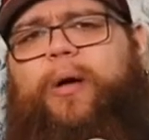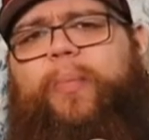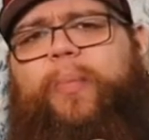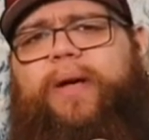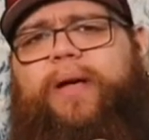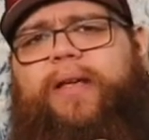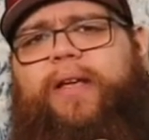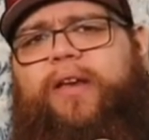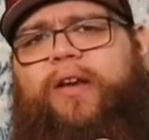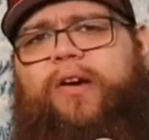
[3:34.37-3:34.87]

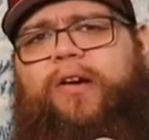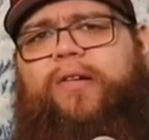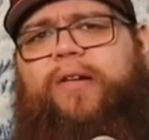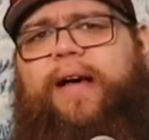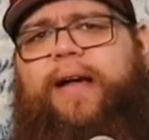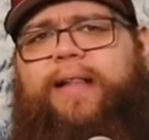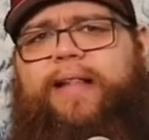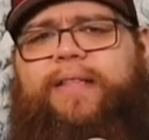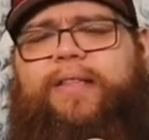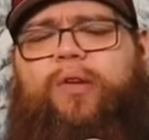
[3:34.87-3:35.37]
But, you
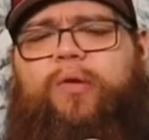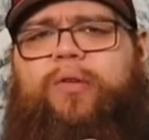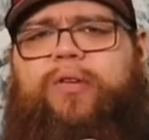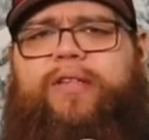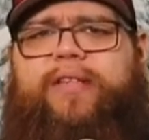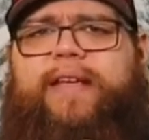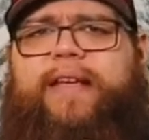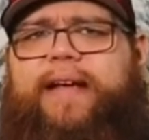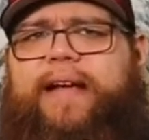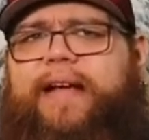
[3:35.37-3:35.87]
know,
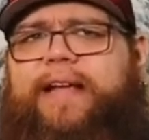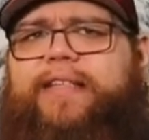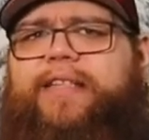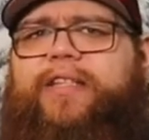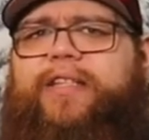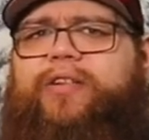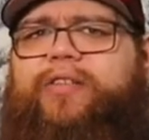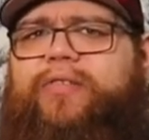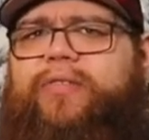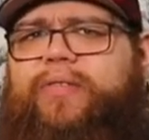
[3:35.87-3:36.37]
towards the end, I
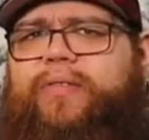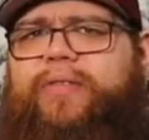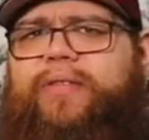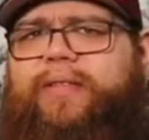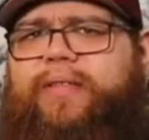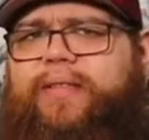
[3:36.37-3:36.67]
still